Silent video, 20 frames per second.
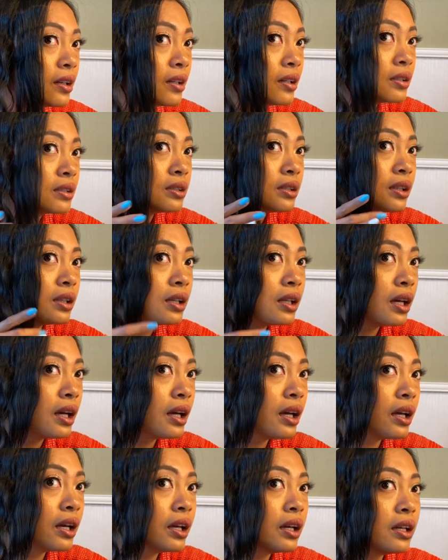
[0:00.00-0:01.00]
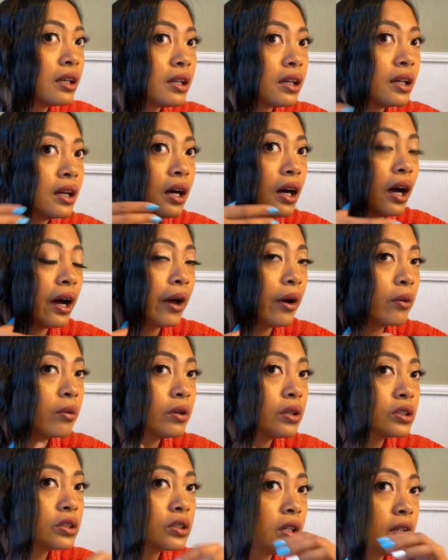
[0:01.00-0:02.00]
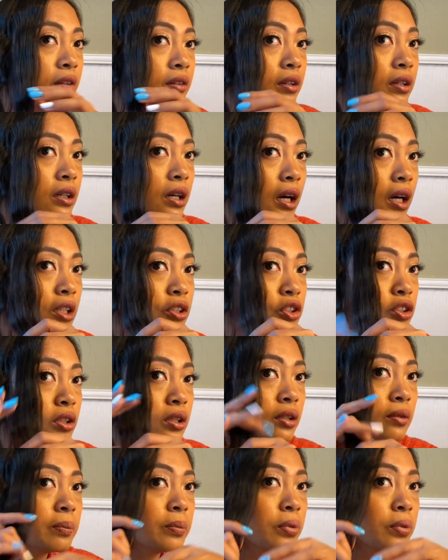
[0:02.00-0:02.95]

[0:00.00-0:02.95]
looks like. I wish I, I should have